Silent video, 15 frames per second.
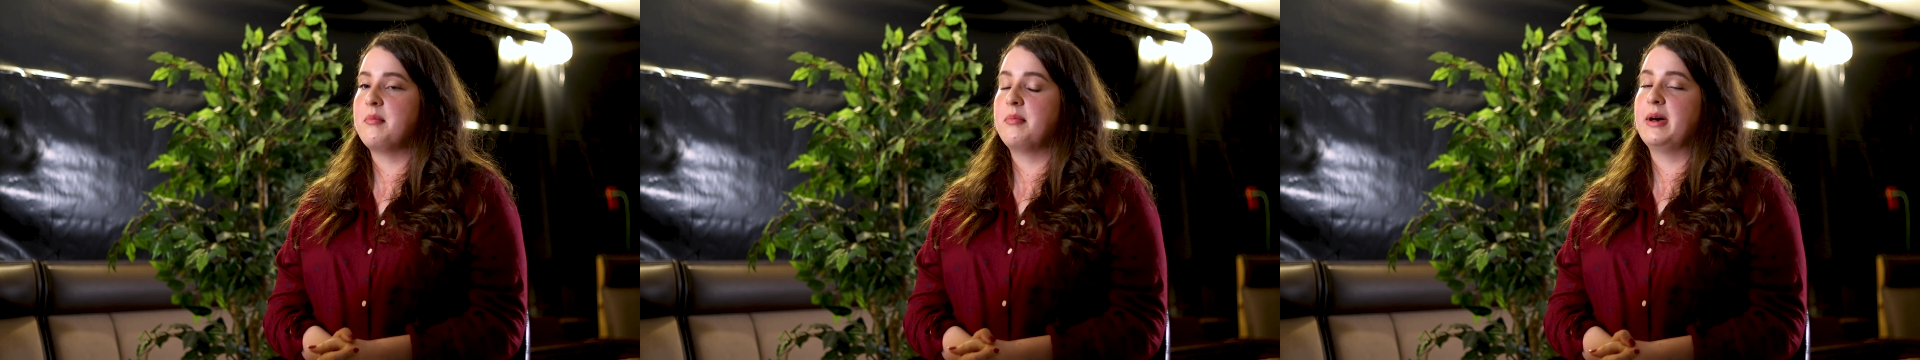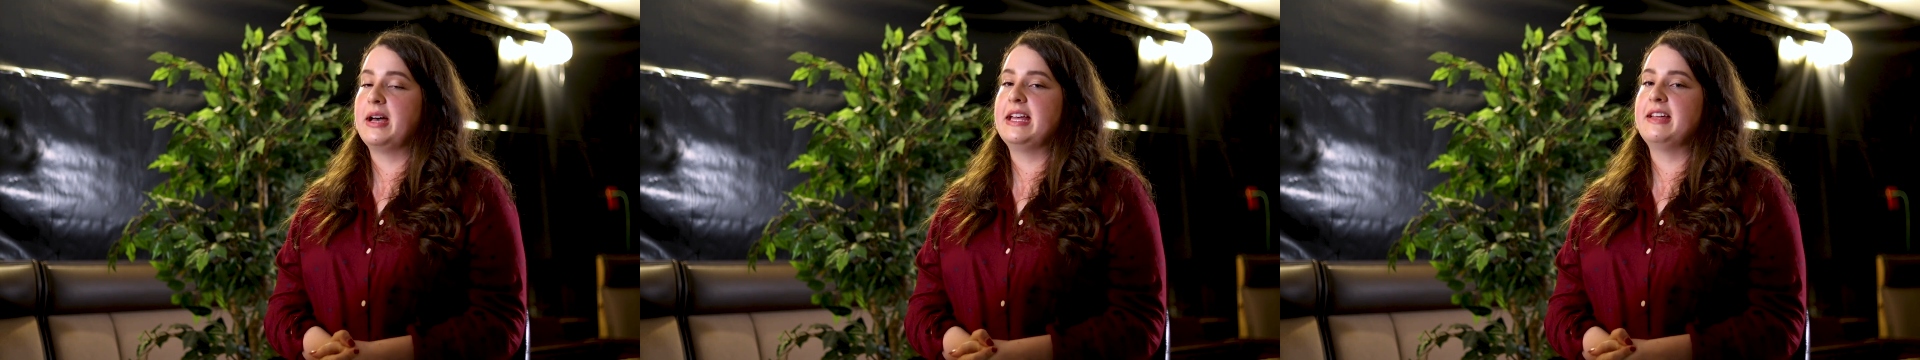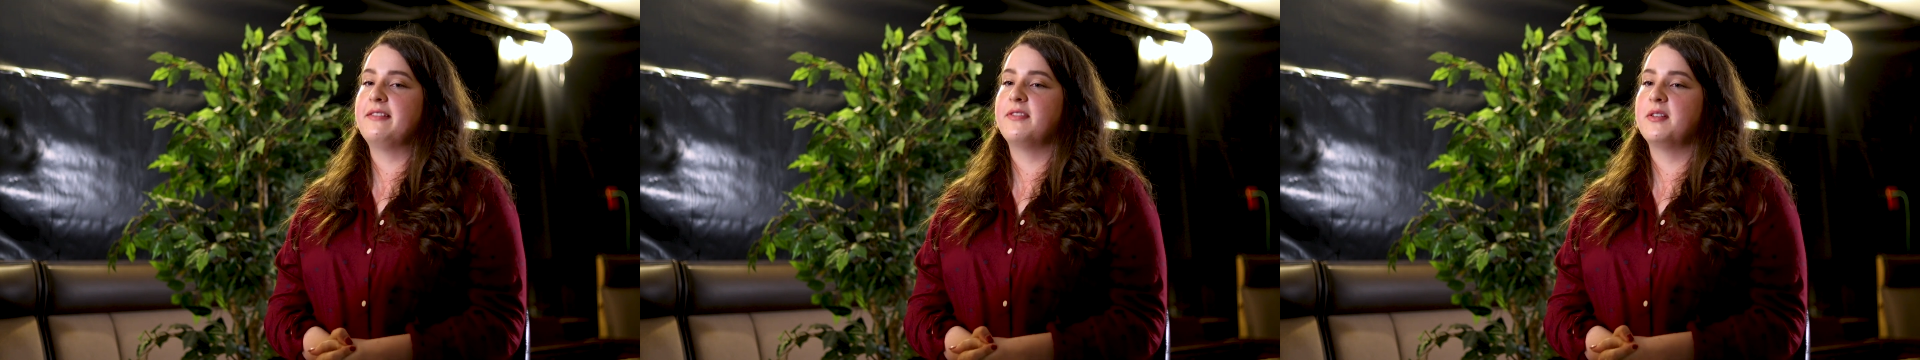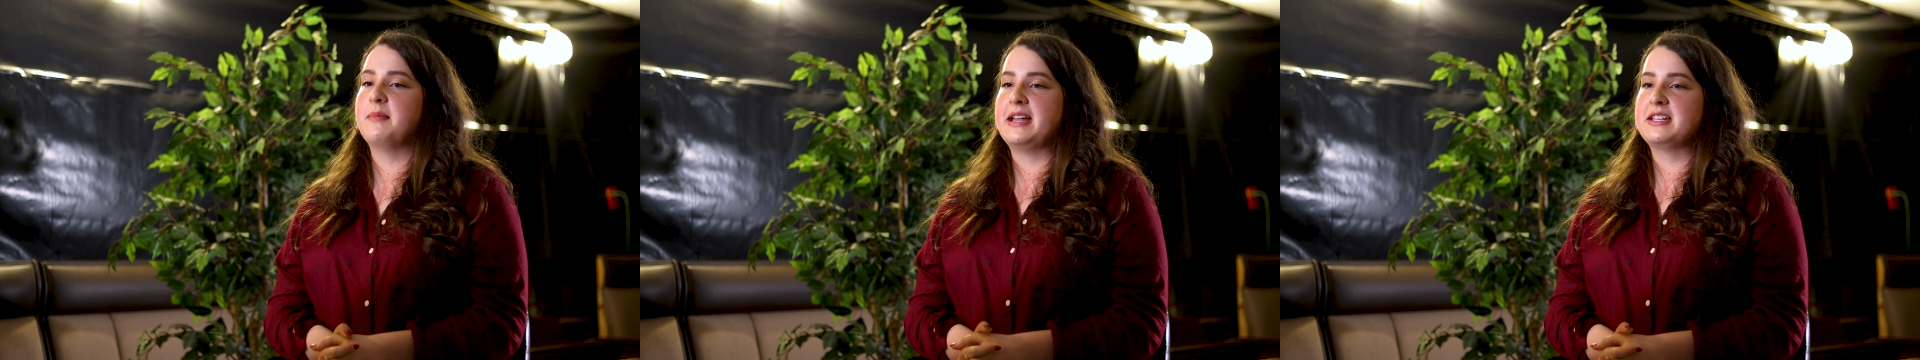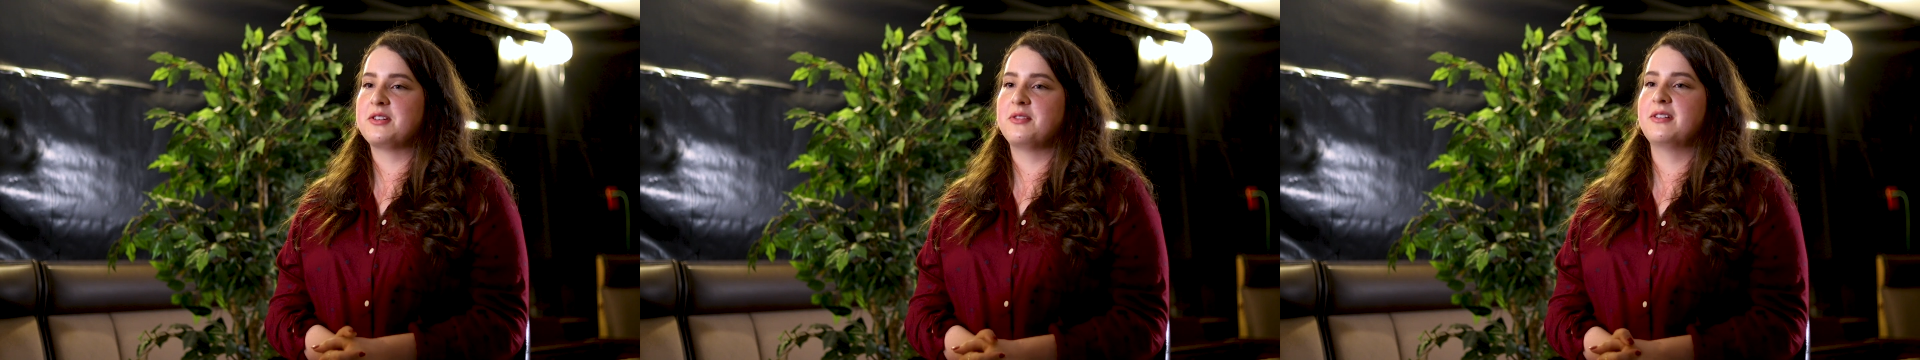but for
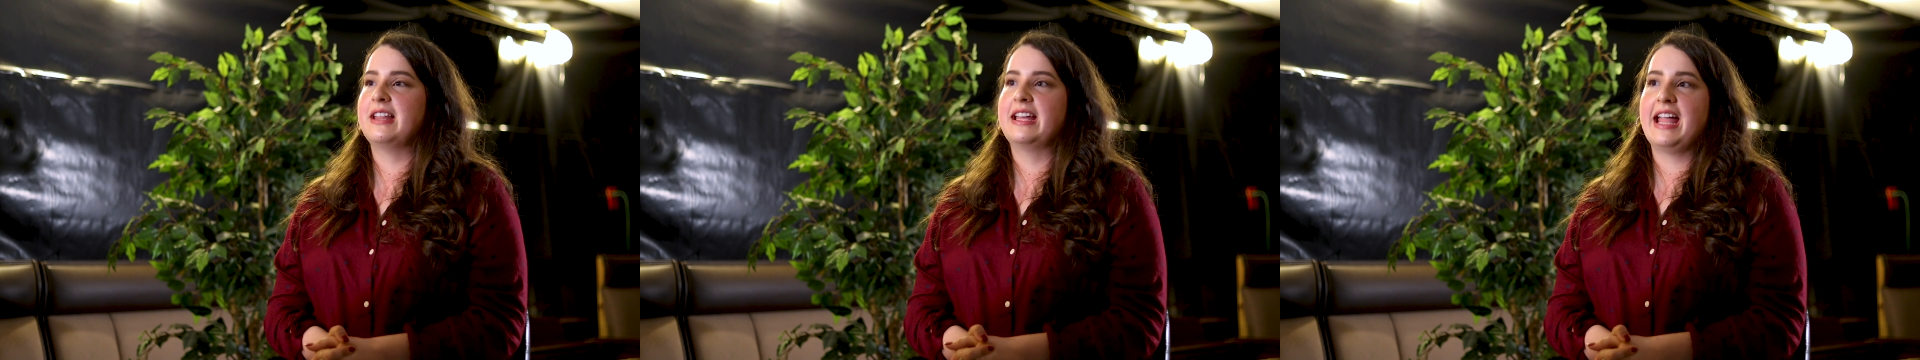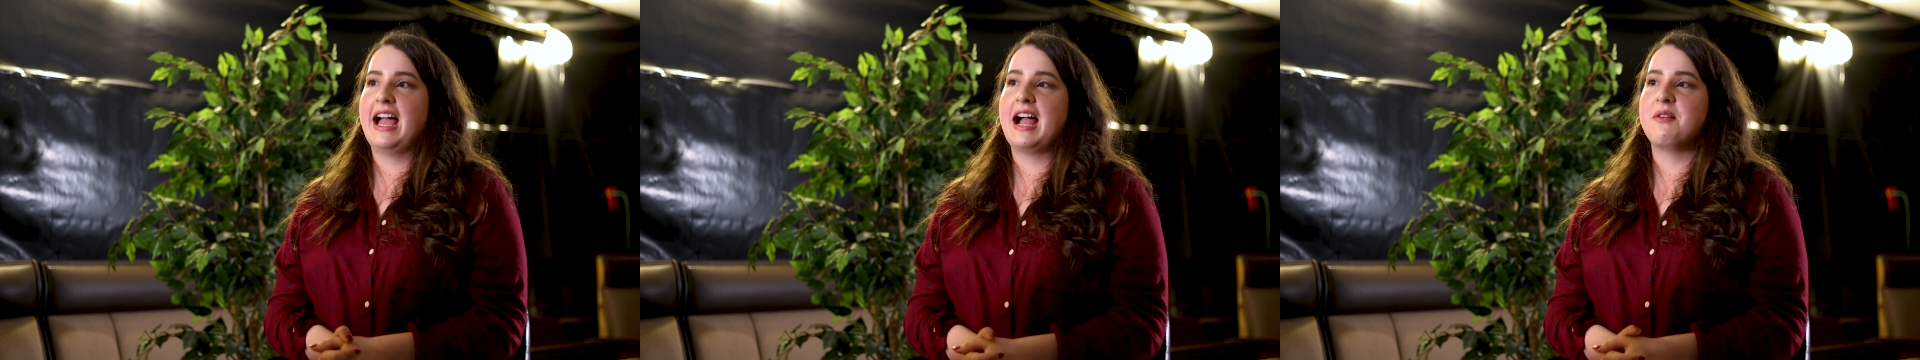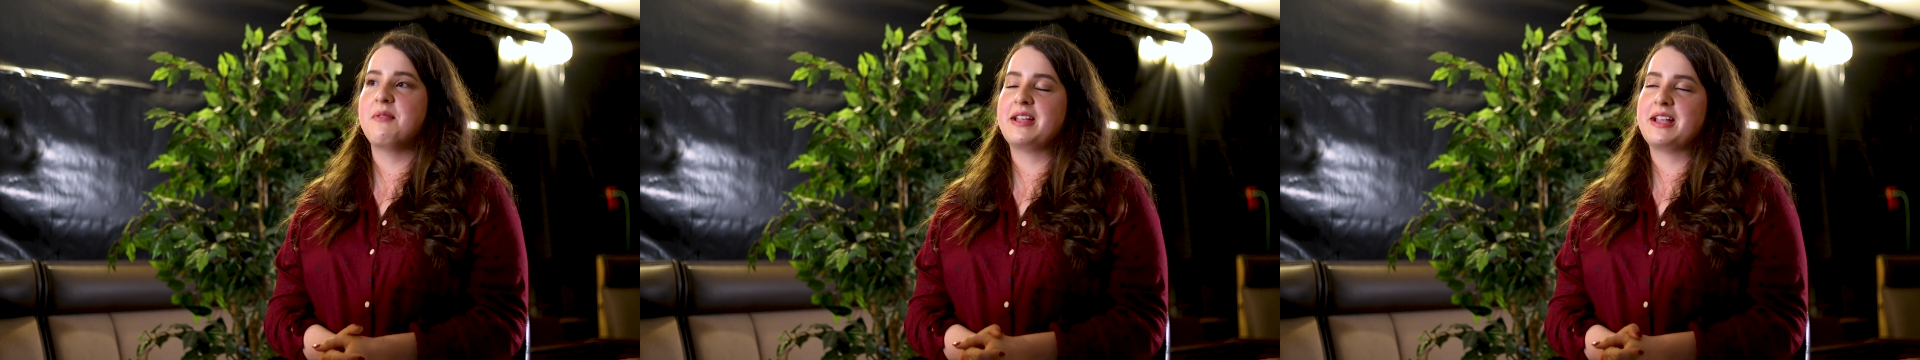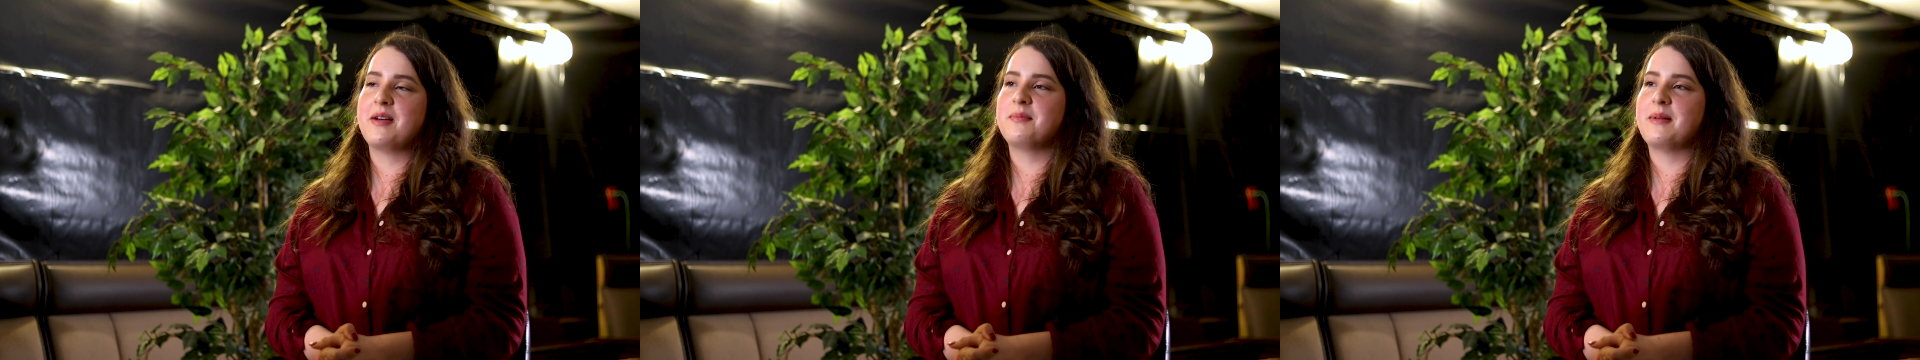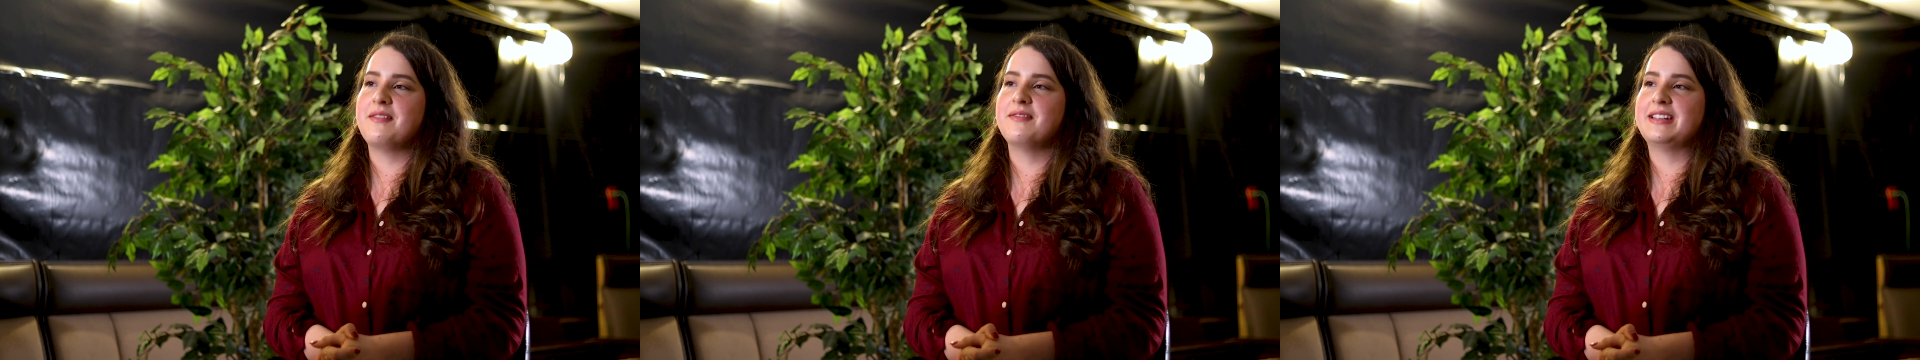Metzcor, like I wake
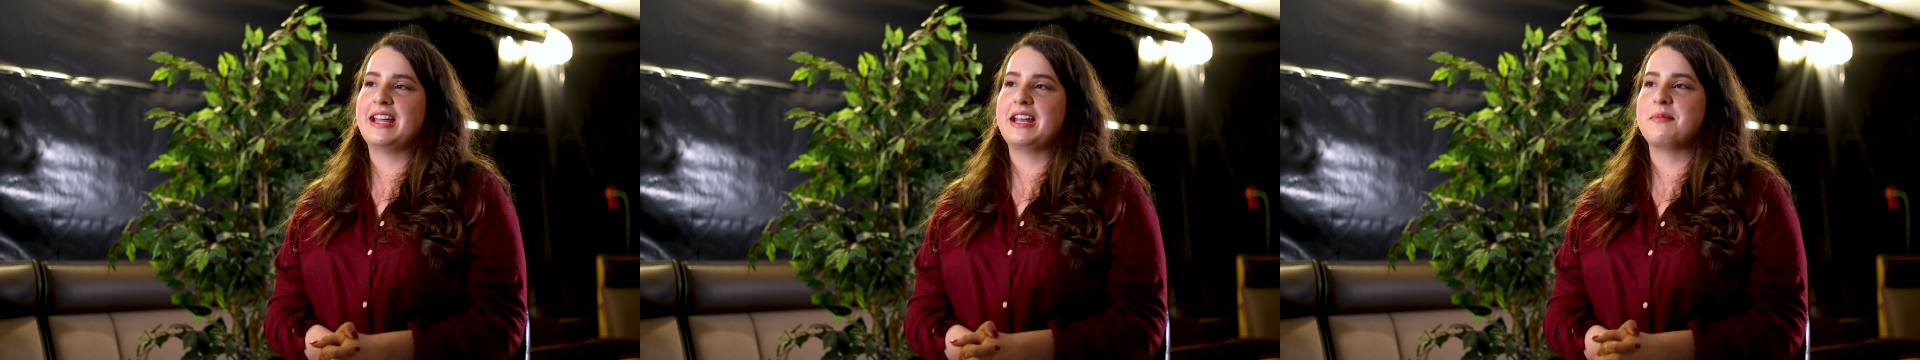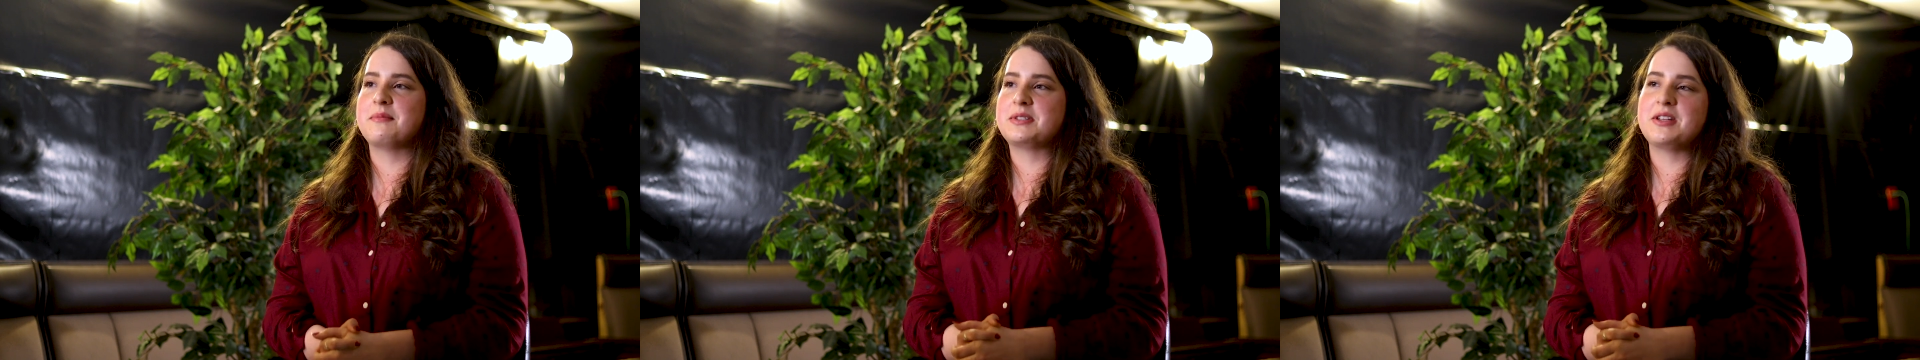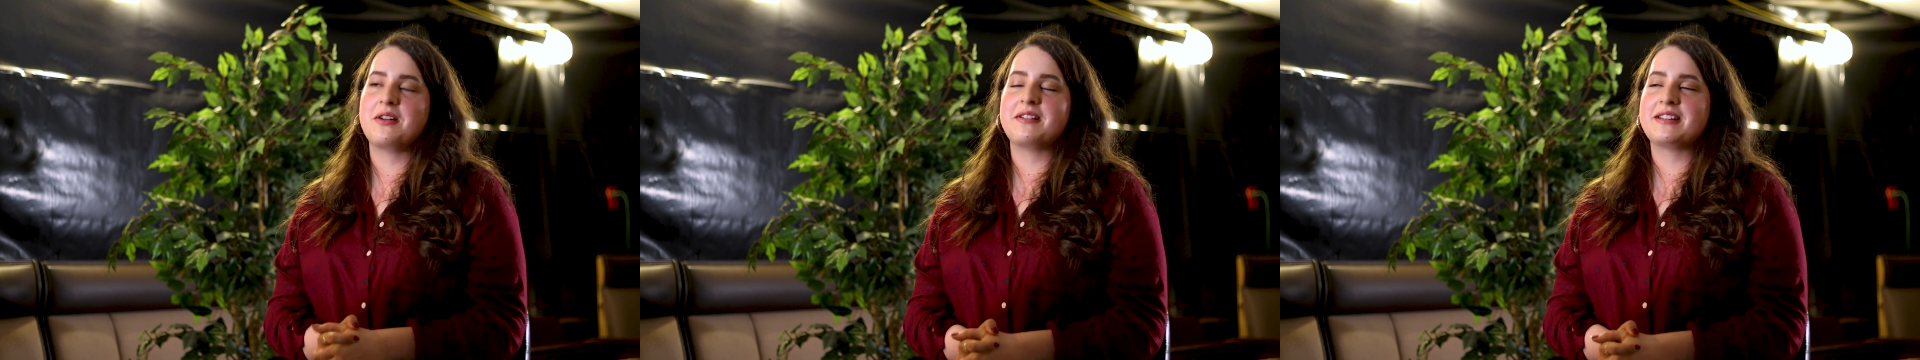up every day and I'm so